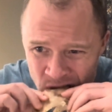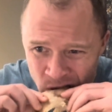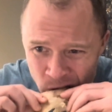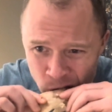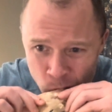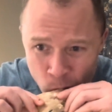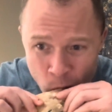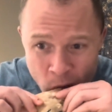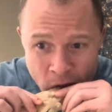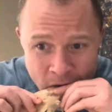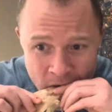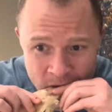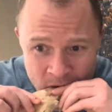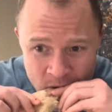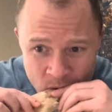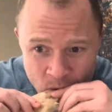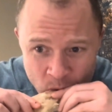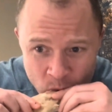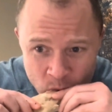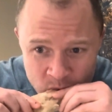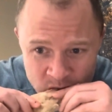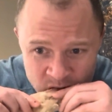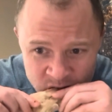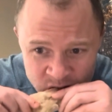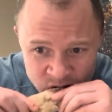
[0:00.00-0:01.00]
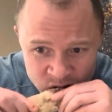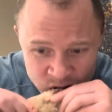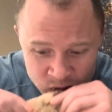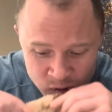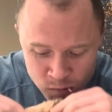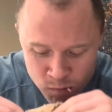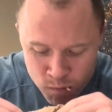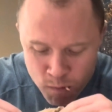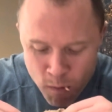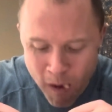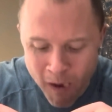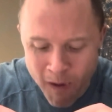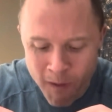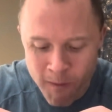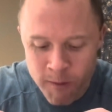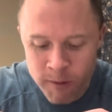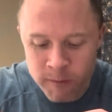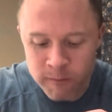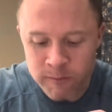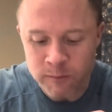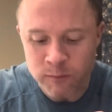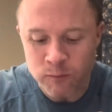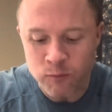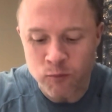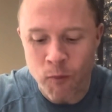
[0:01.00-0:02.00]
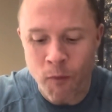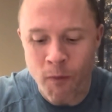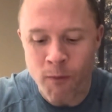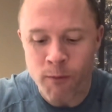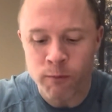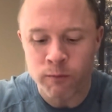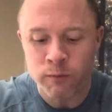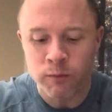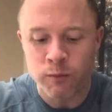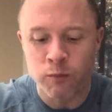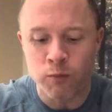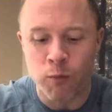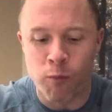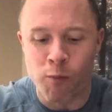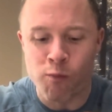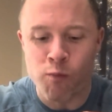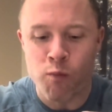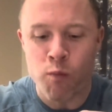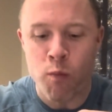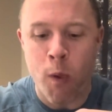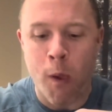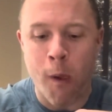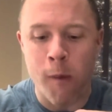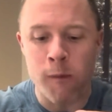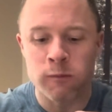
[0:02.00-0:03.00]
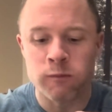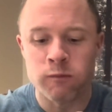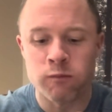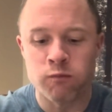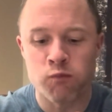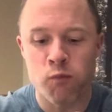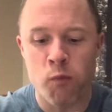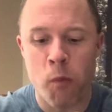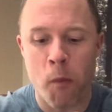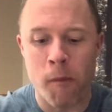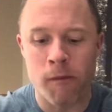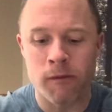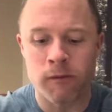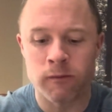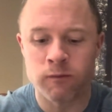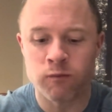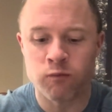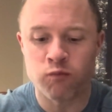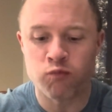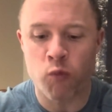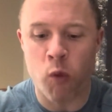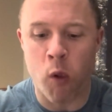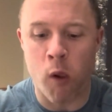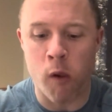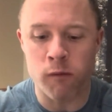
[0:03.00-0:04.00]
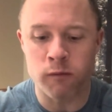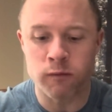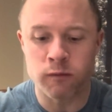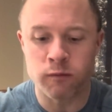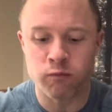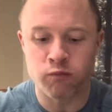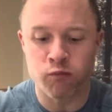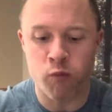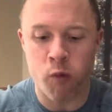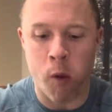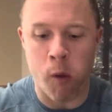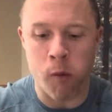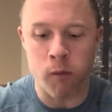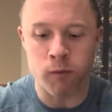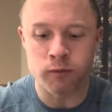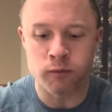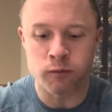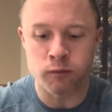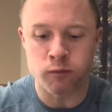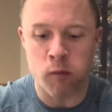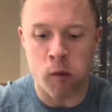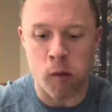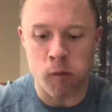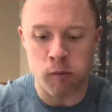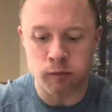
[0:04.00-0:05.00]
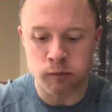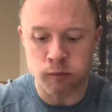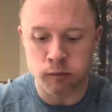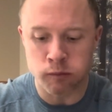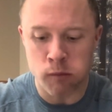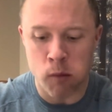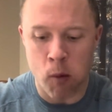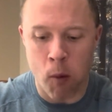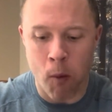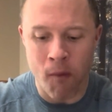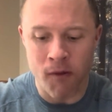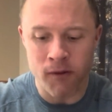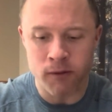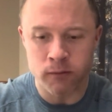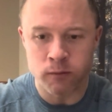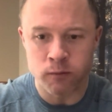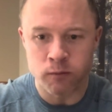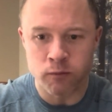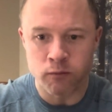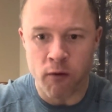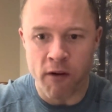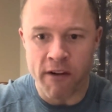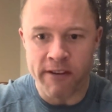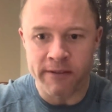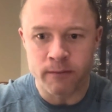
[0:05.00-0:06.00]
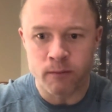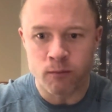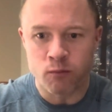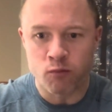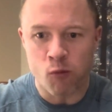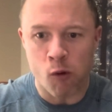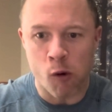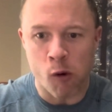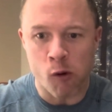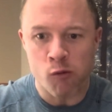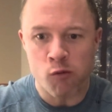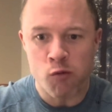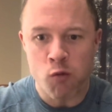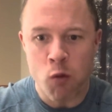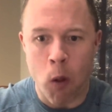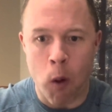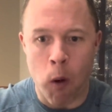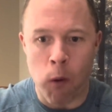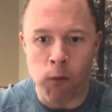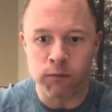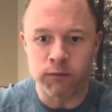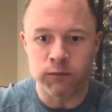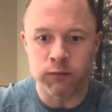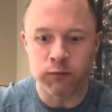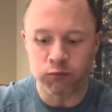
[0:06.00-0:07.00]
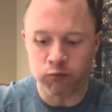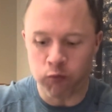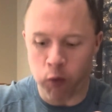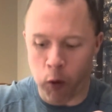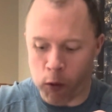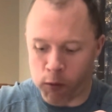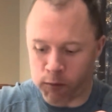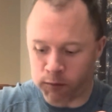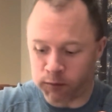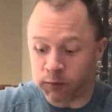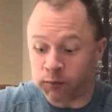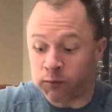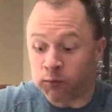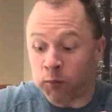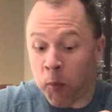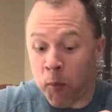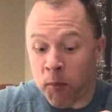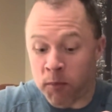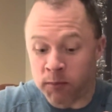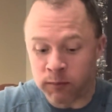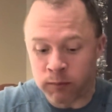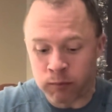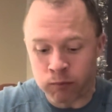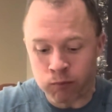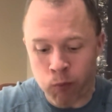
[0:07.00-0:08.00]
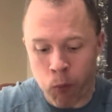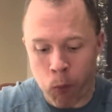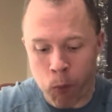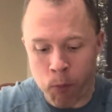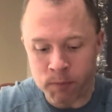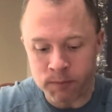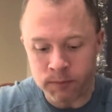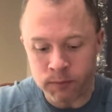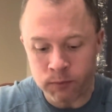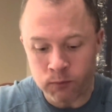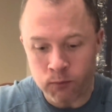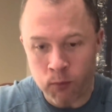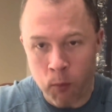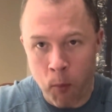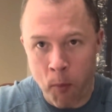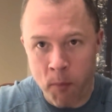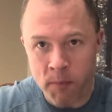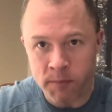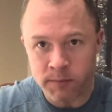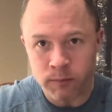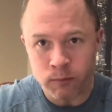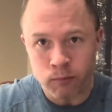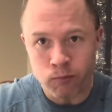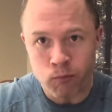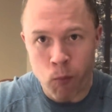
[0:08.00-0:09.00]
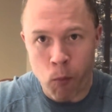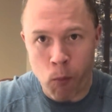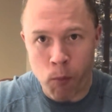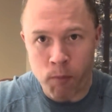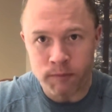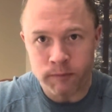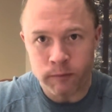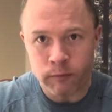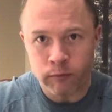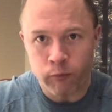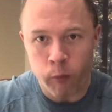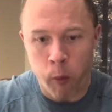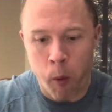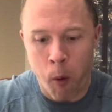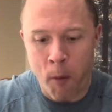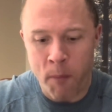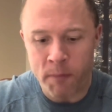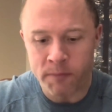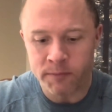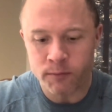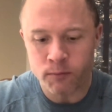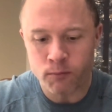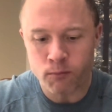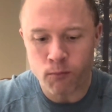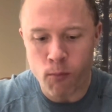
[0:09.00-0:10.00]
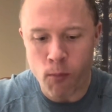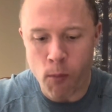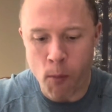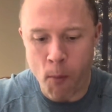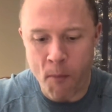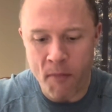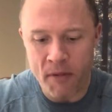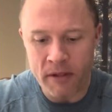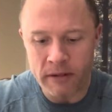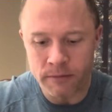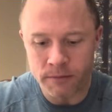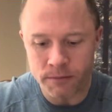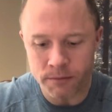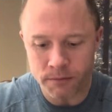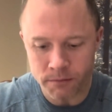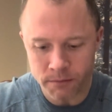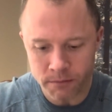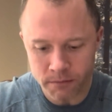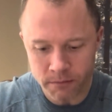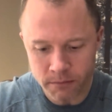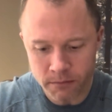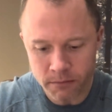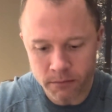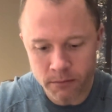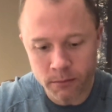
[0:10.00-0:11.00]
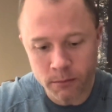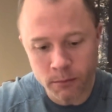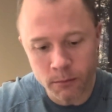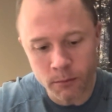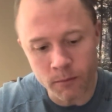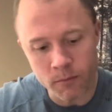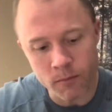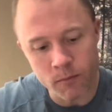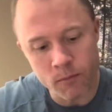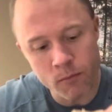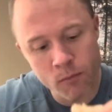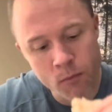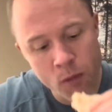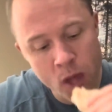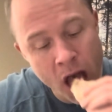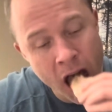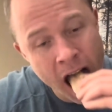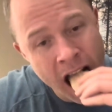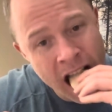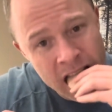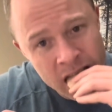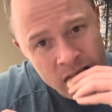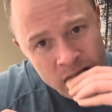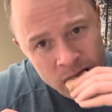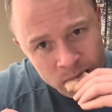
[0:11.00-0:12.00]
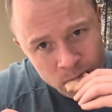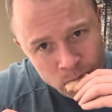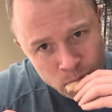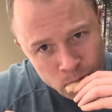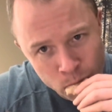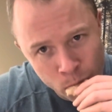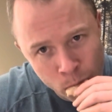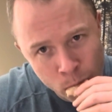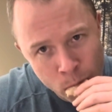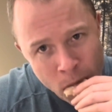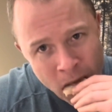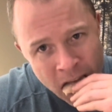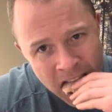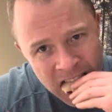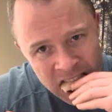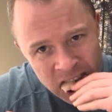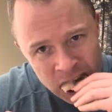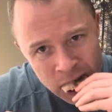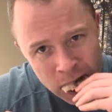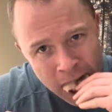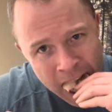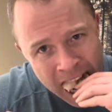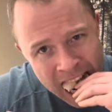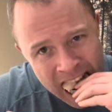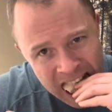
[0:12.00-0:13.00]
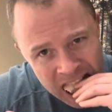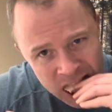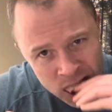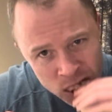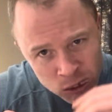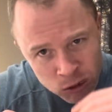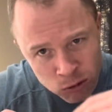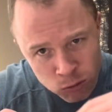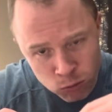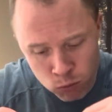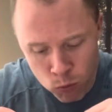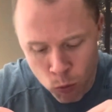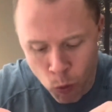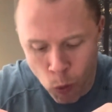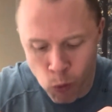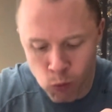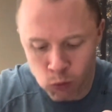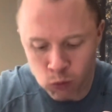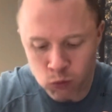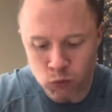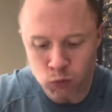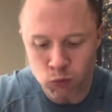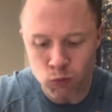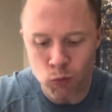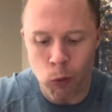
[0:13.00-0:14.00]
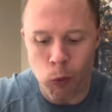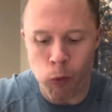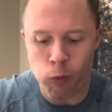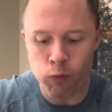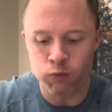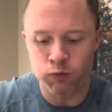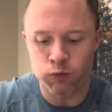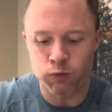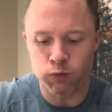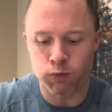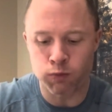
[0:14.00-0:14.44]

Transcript: You'll hit a upper limit on your body weight, which will still be an excellent body weight, and your calorie count, now your maintenance calories, the goal is to be at an excellent body weight and be able to eat unlimited in that OMAD meal without gaining a pound.